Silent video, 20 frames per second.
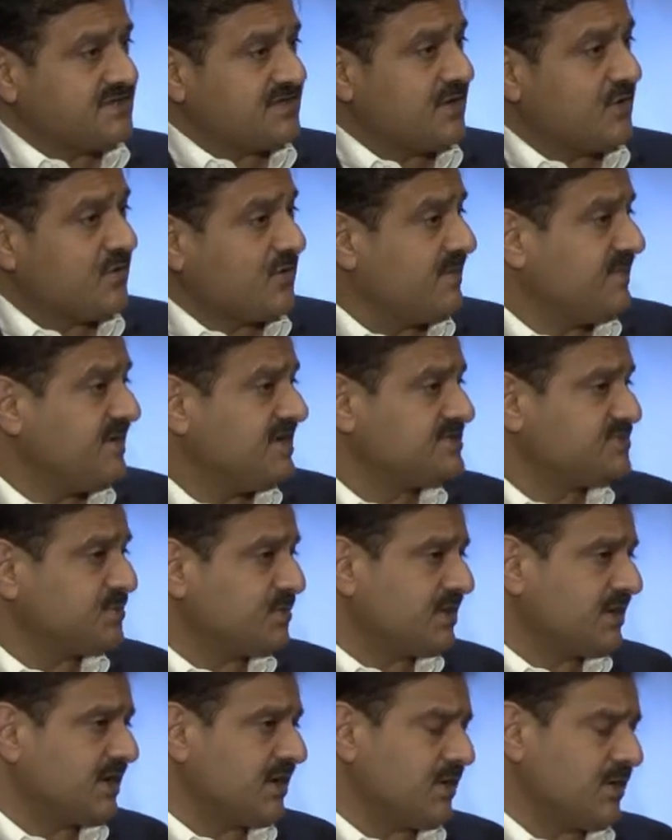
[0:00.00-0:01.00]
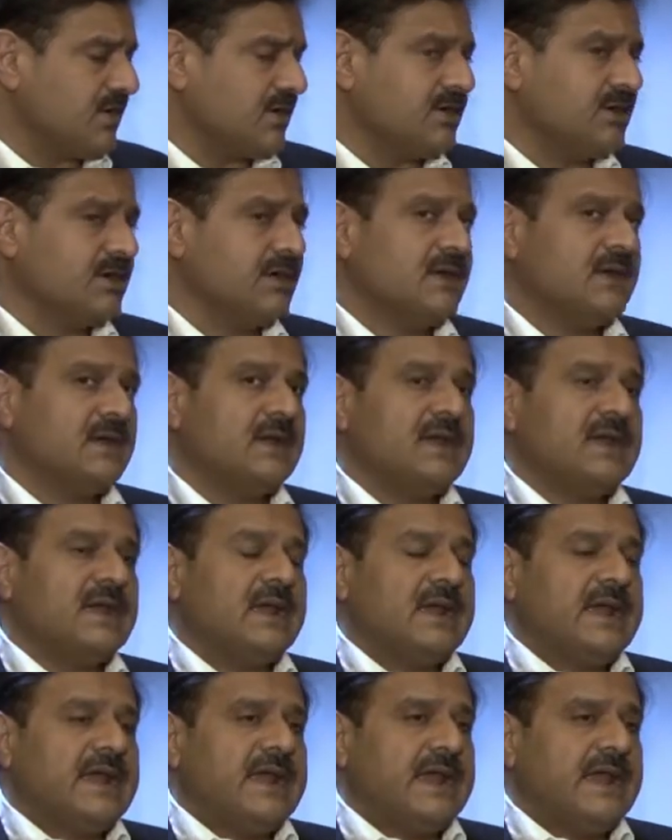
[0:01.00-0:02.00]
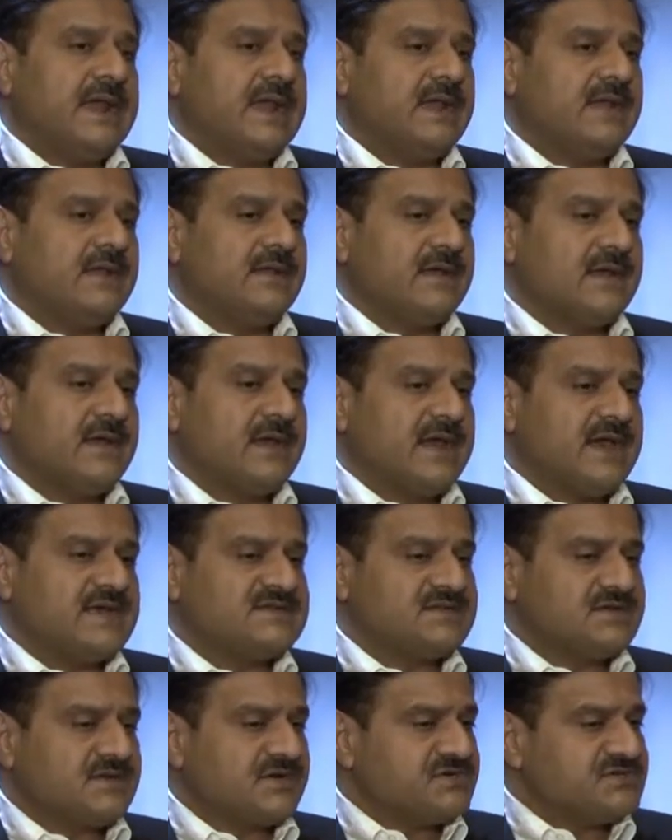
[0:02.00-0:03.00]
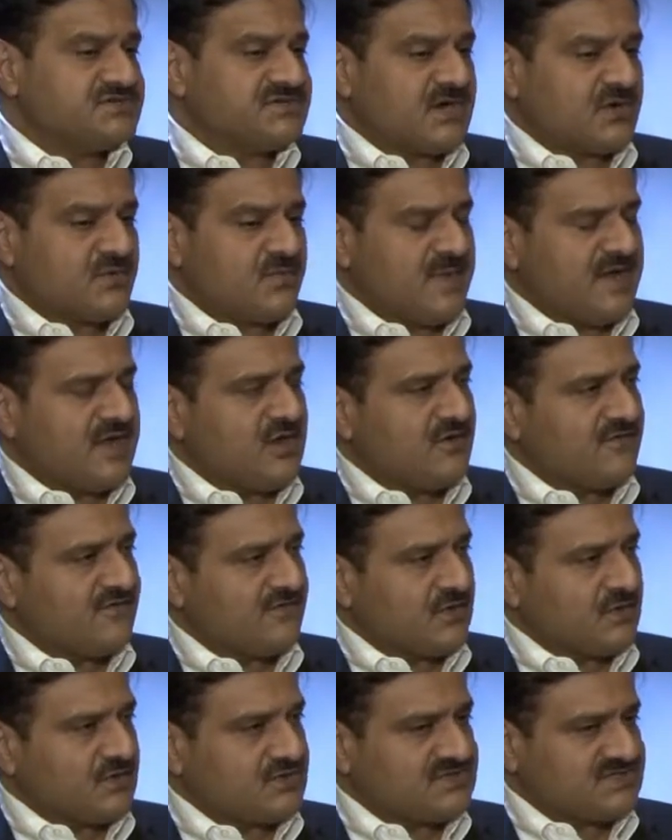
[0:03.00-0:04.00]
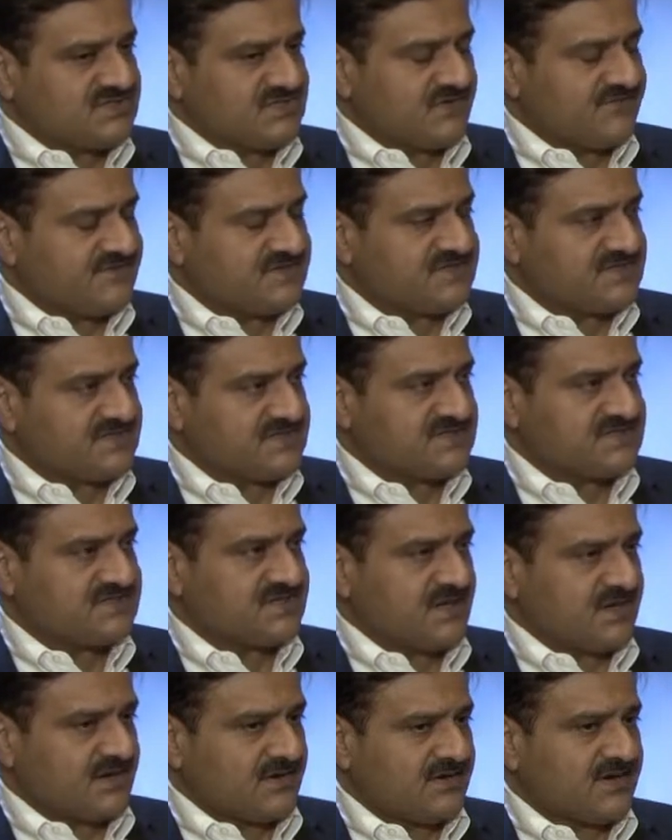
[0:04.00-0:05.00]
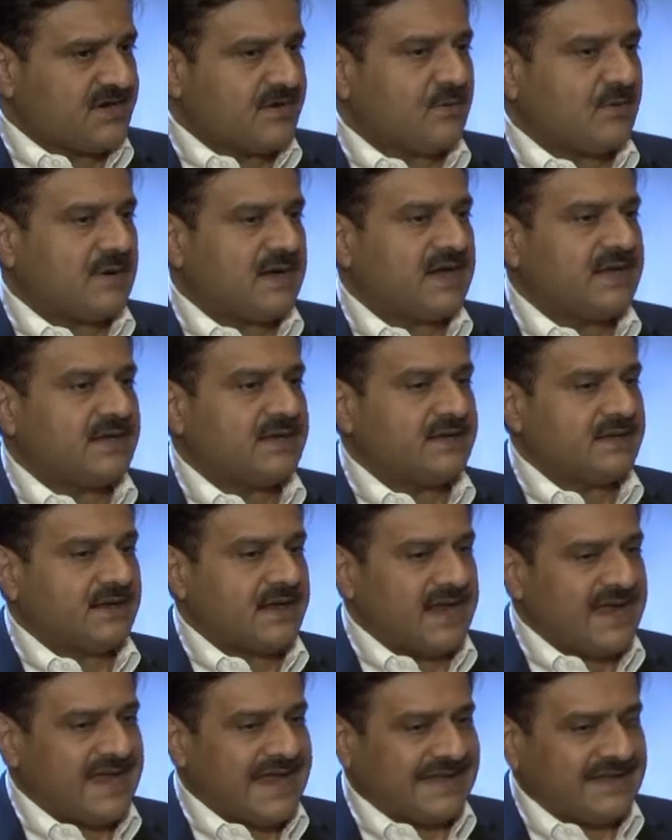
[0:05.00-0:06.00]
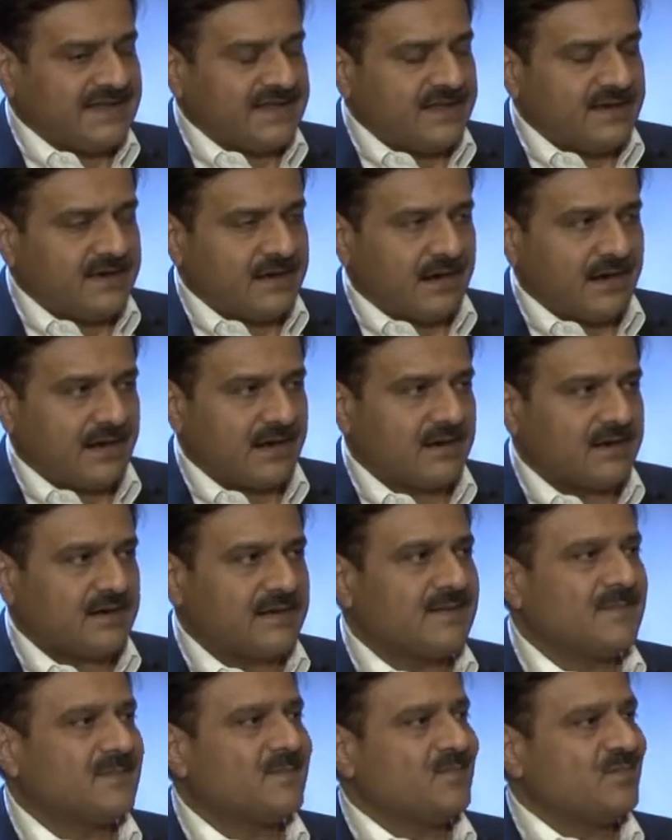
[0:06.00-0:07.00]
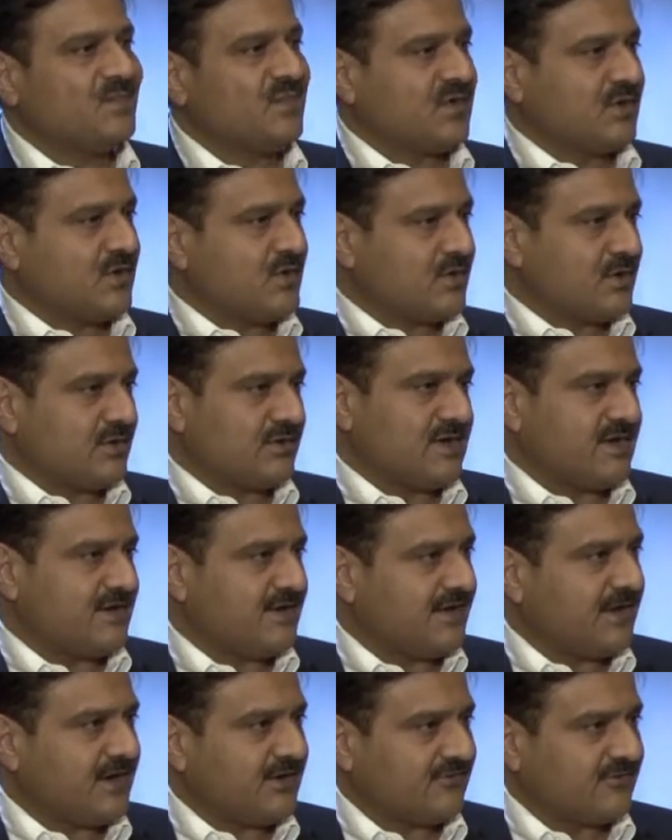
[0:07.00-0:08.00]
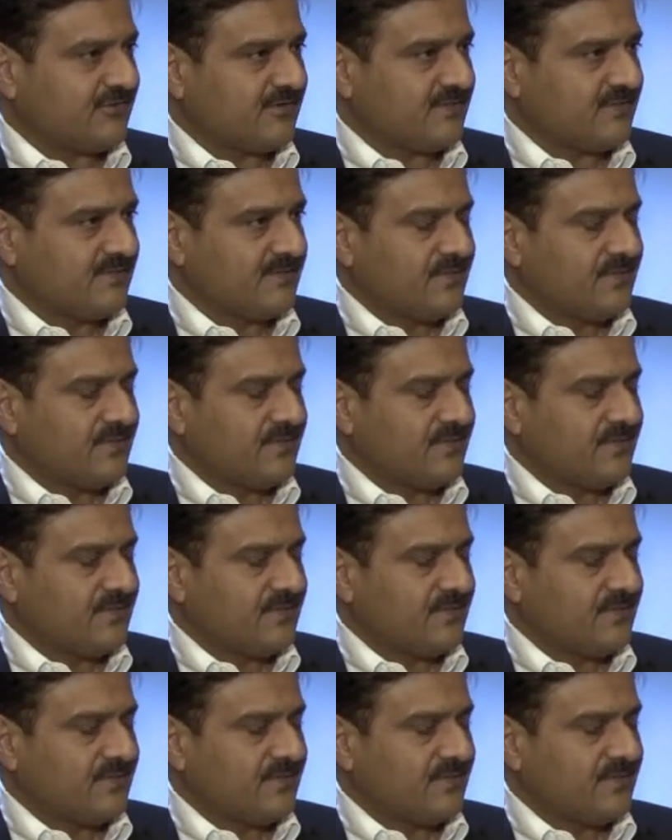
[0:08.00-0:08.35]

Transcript: that the OMA is working on. And as it turns out, many of those services require at their heart good authentication.